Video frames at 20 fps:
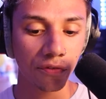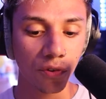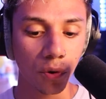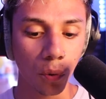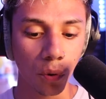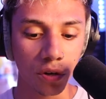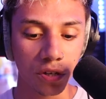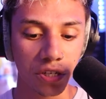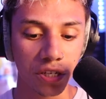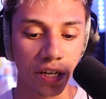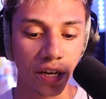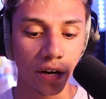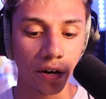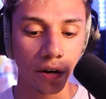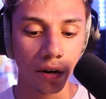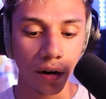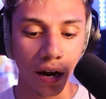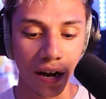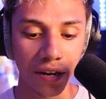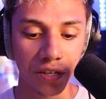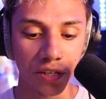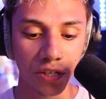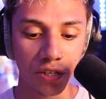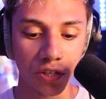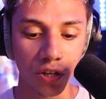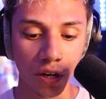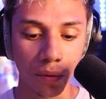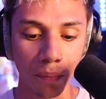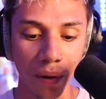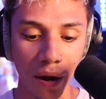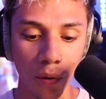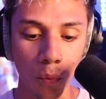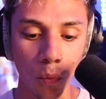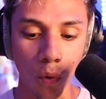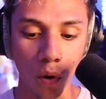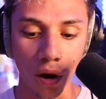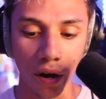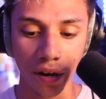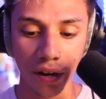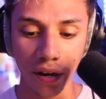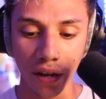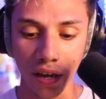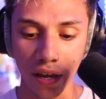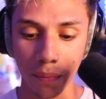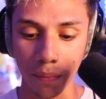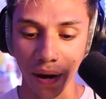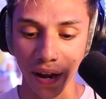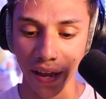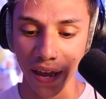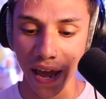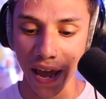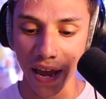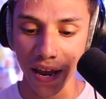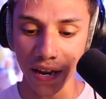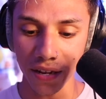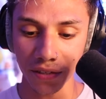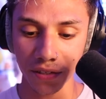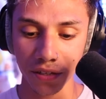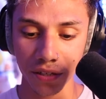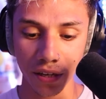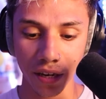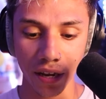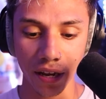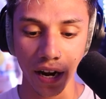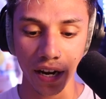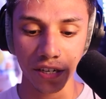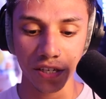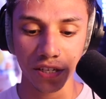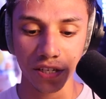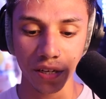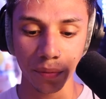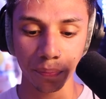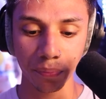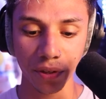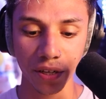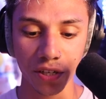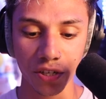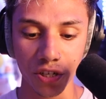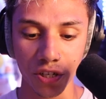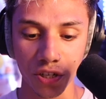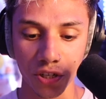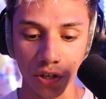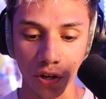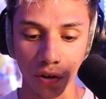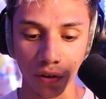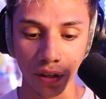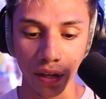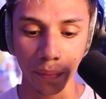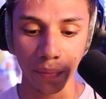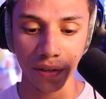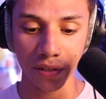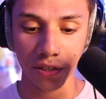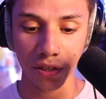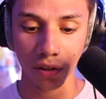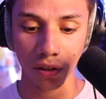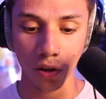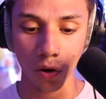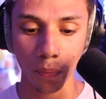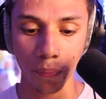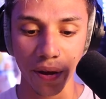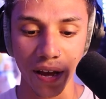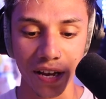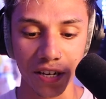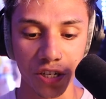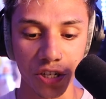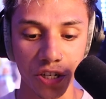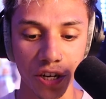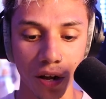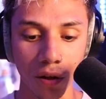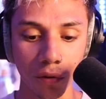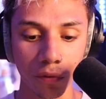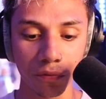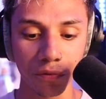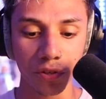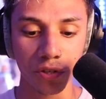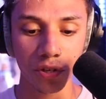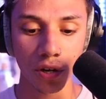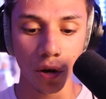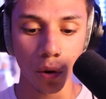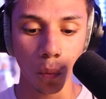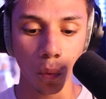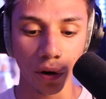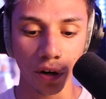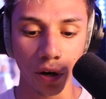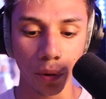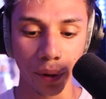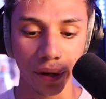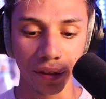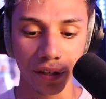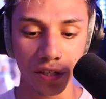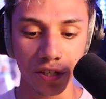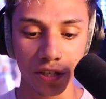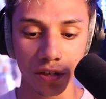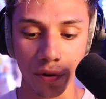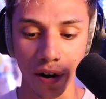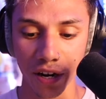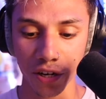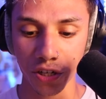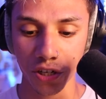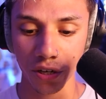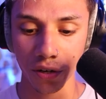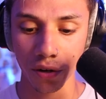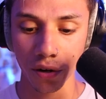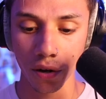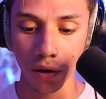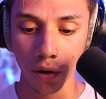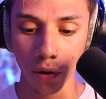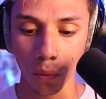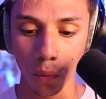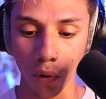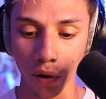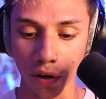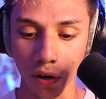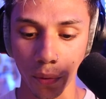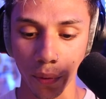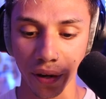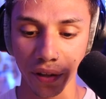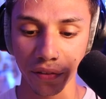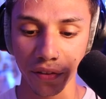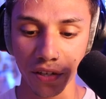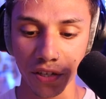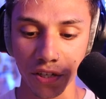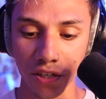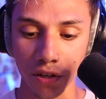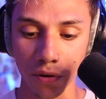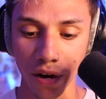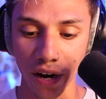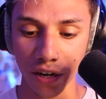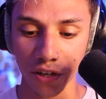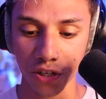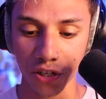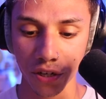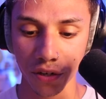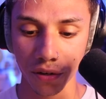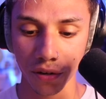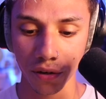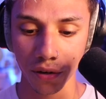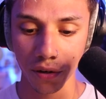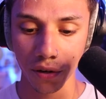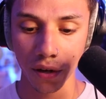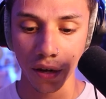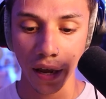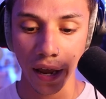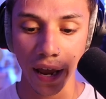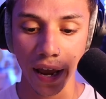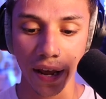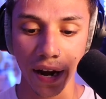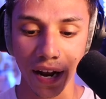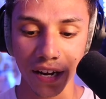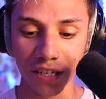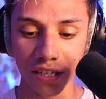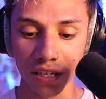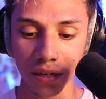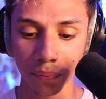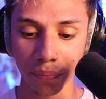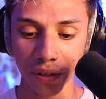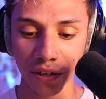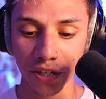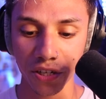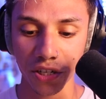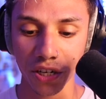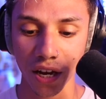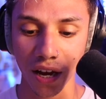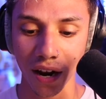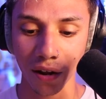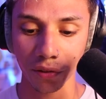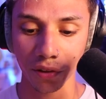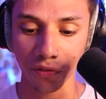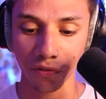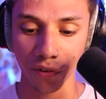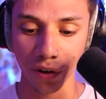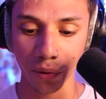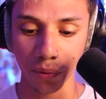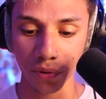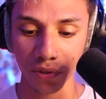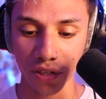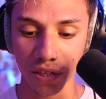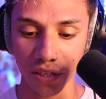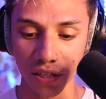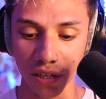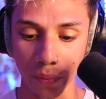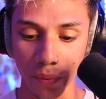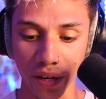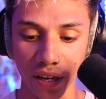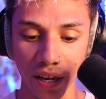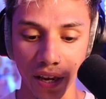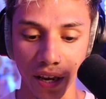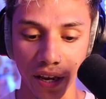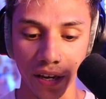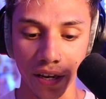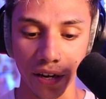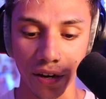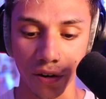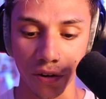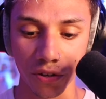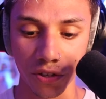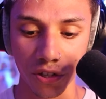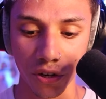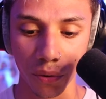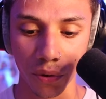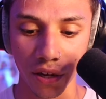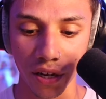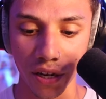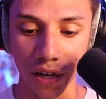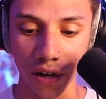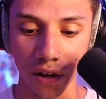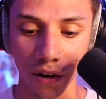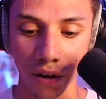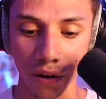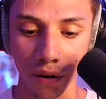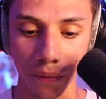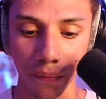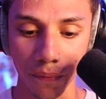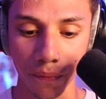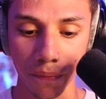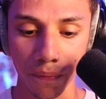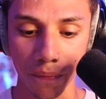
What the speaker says: of course here, I just took my 1 and my 8, and I simply just turned them into low pass shelves, one going this direction, one going this direction, and I simply just cut out the frequencies that we can't hear. So here,